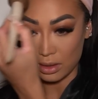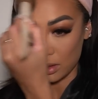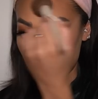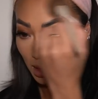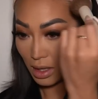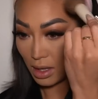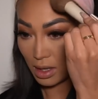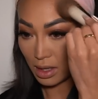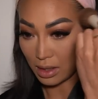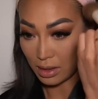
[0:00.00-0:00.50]

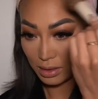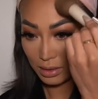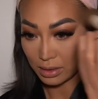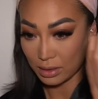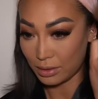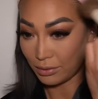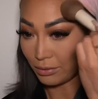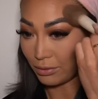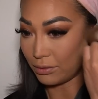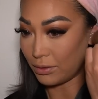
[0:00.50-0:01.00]
Yeah,
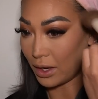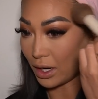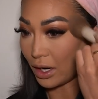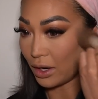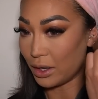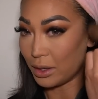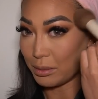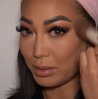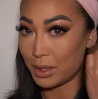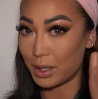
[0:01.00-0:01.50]

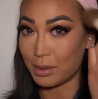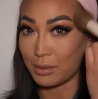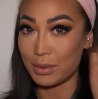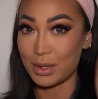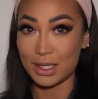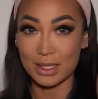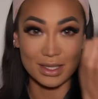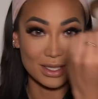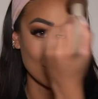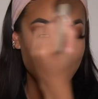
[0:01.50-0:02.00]
very
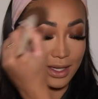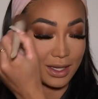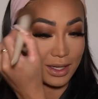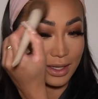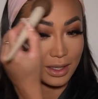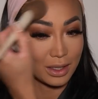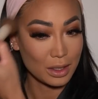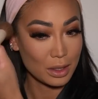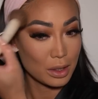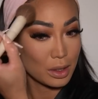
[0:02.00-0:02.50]
pigmented.
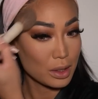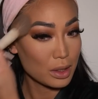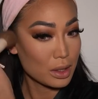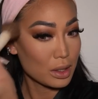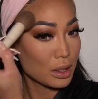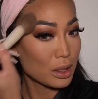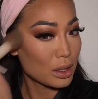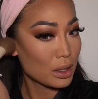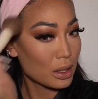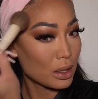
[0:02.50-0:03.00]

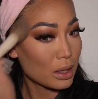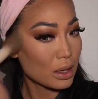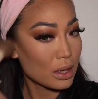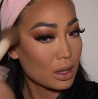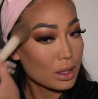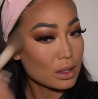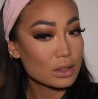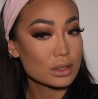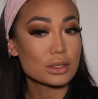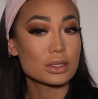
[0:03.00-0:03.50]

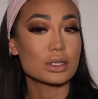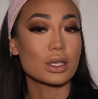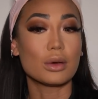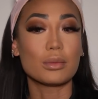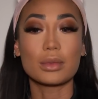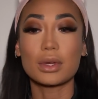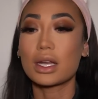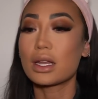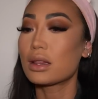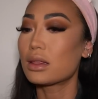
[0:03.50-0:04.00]
So, I'm
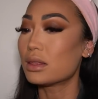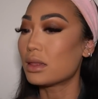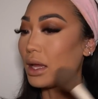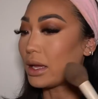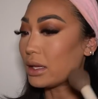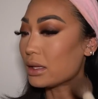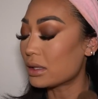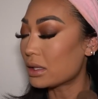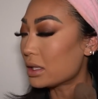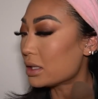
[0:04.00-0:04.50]
gonna
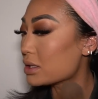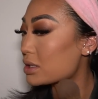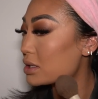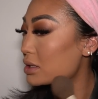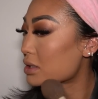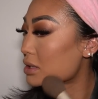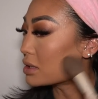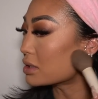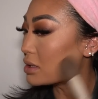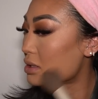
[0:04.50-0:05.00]
lightly
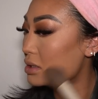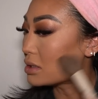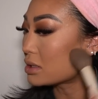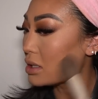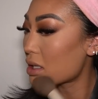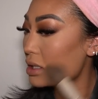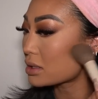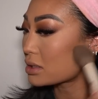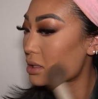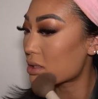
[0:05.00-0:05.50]
just
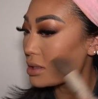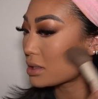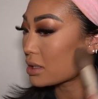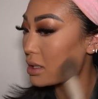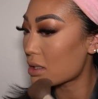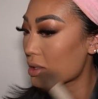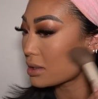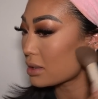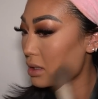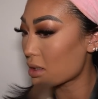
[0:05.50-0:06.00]
dust
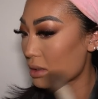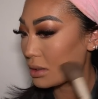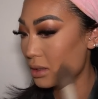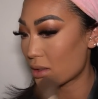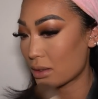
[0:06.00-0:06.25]
it.